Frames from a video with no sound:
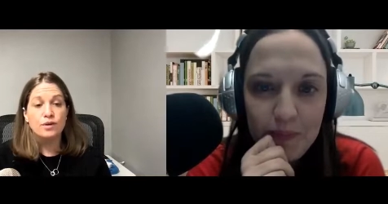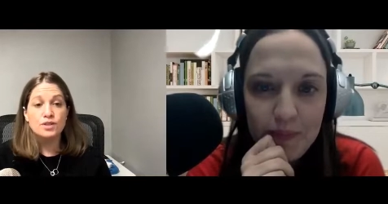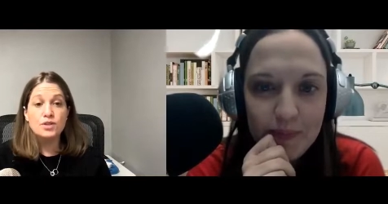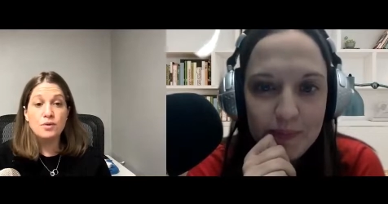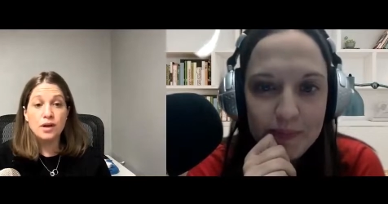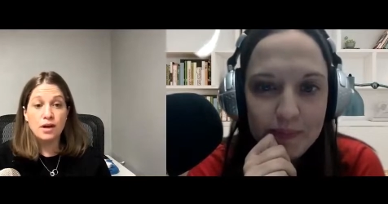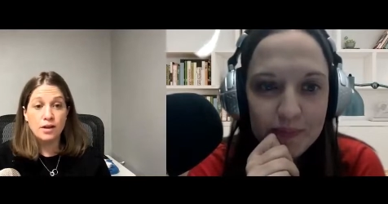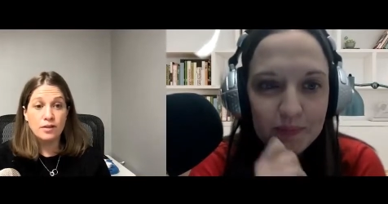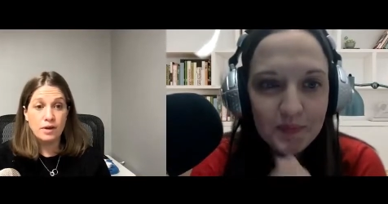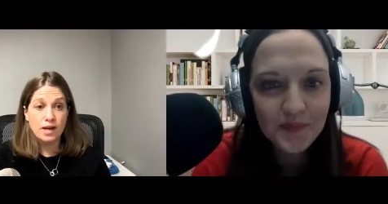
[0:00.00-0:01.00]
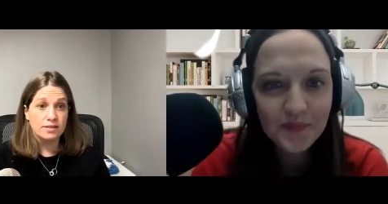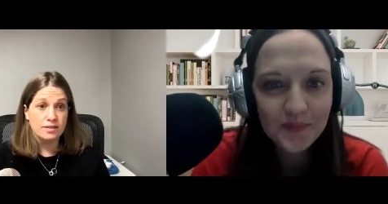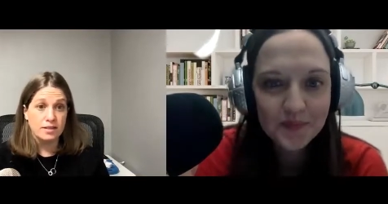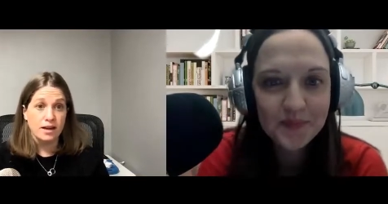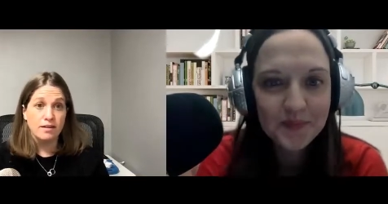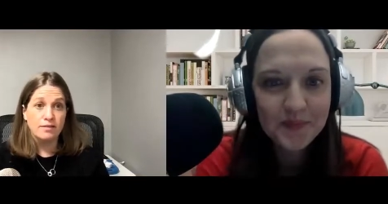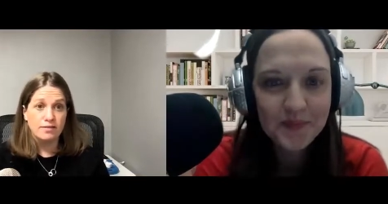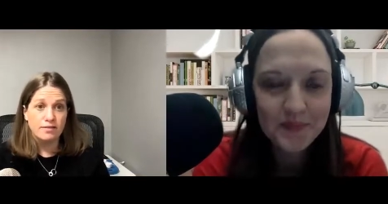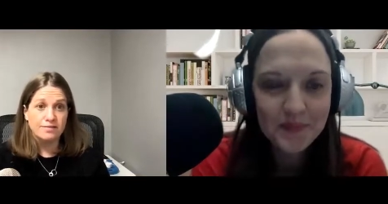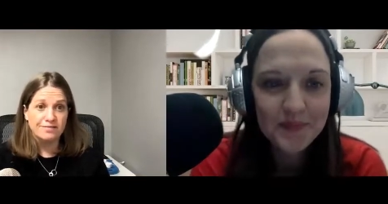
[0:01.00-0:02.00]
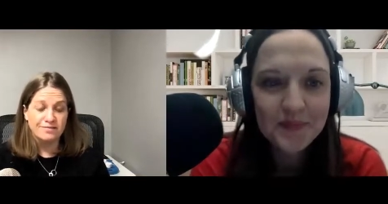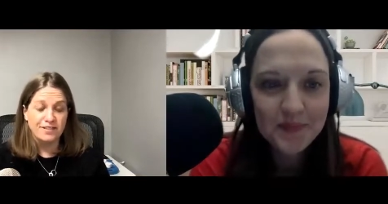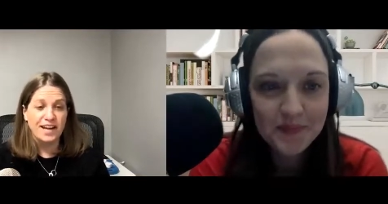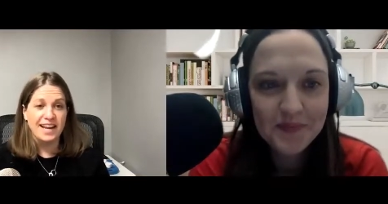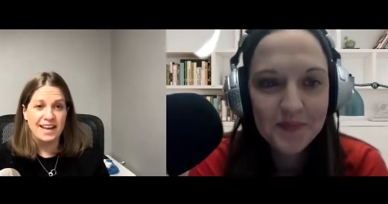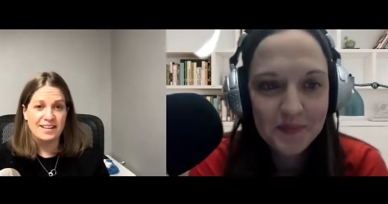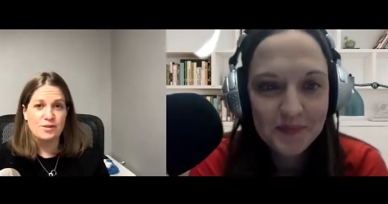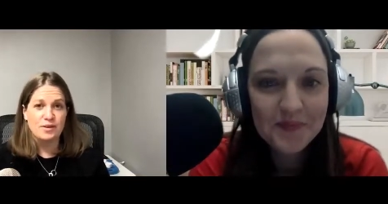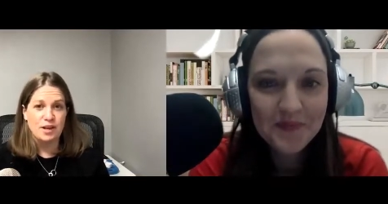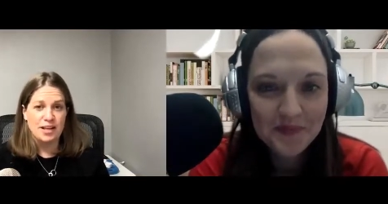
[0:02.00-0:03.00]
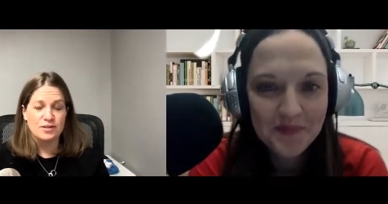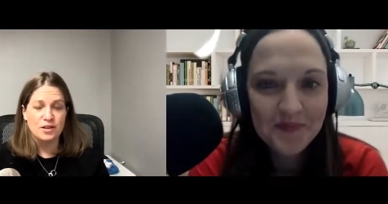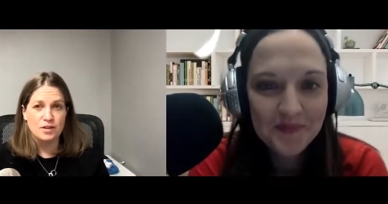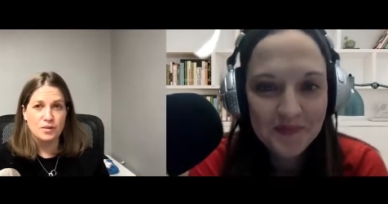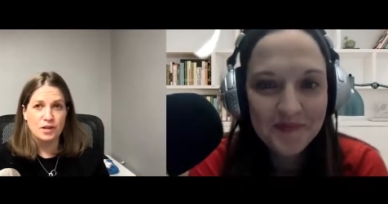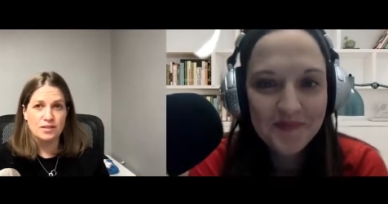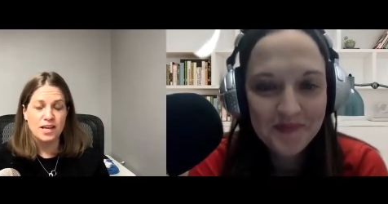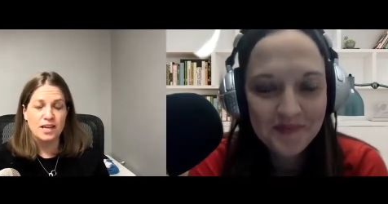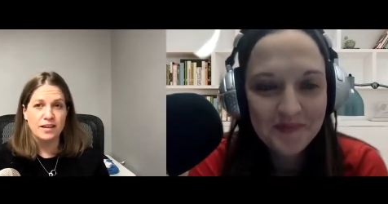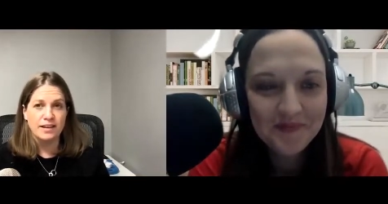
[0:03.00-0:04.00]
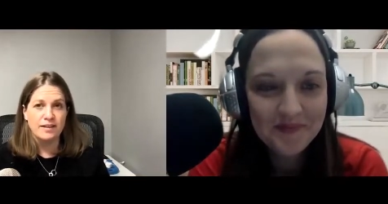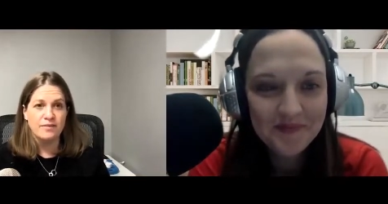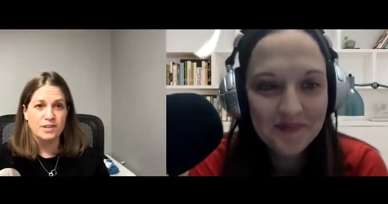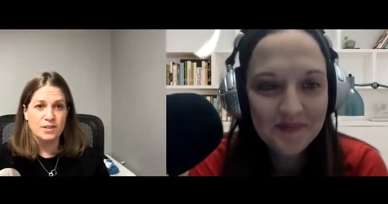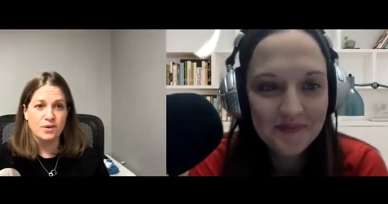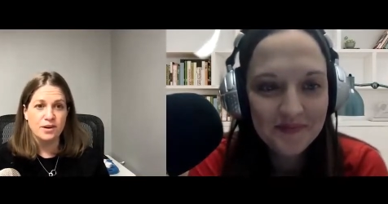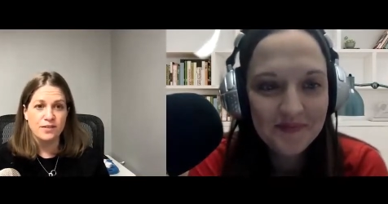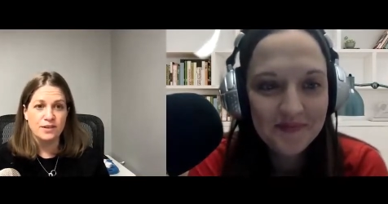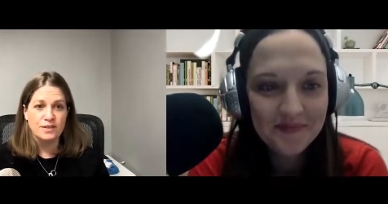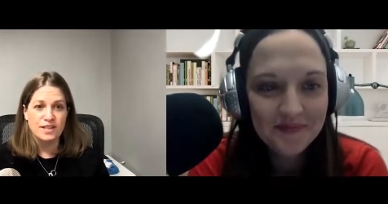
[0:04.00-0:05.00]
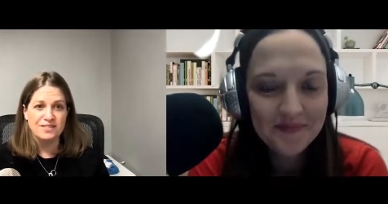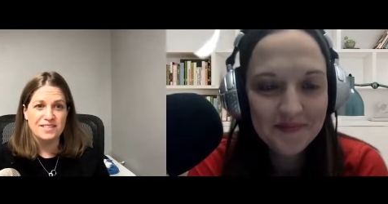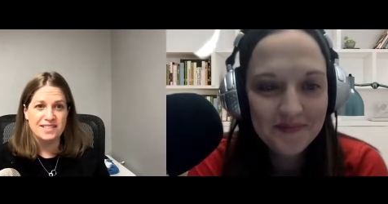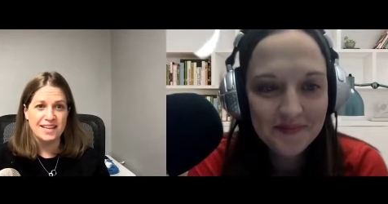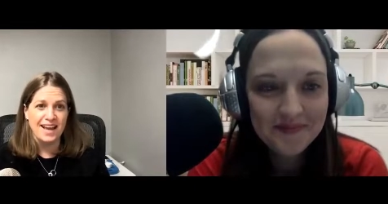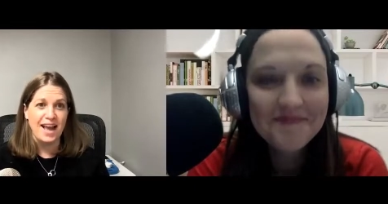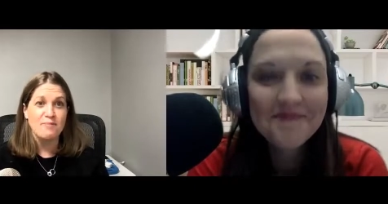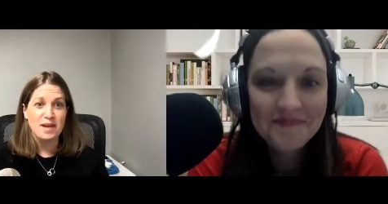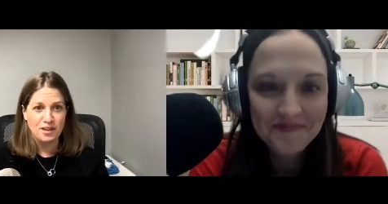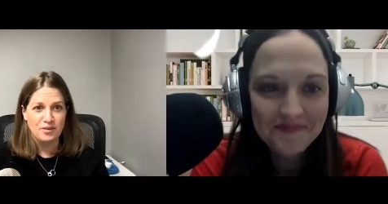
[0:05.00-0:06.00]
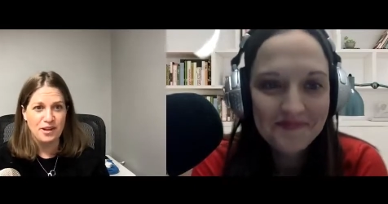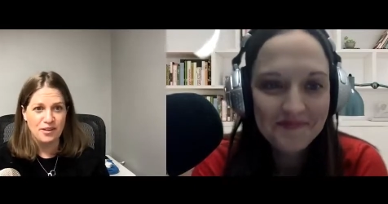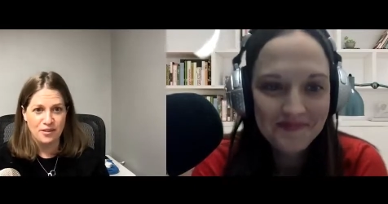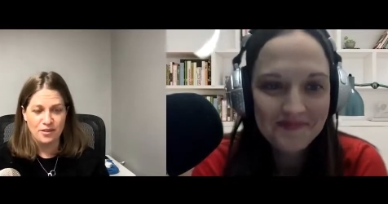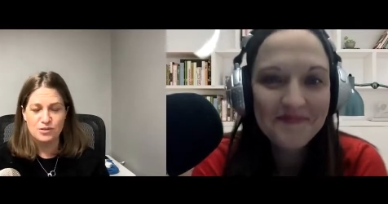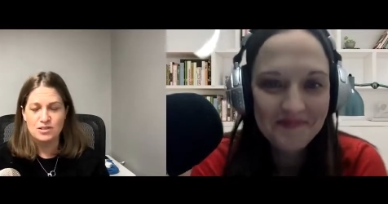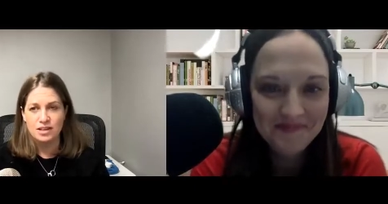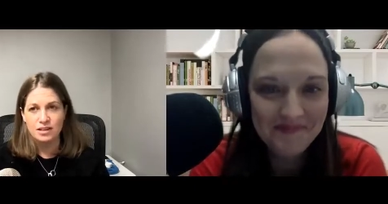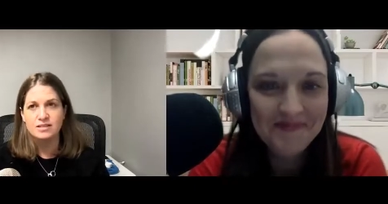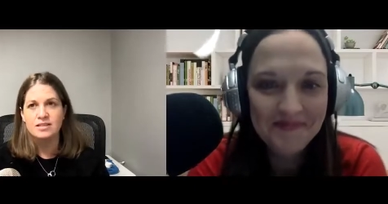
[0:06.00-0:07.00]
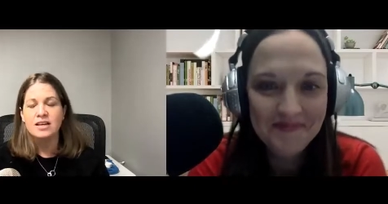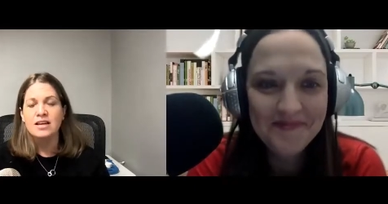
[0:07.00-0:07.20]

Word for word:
Speaker 1: doing all the right stuff, right and so it's it's worth taking an inventory of yourself to say am i doing all those things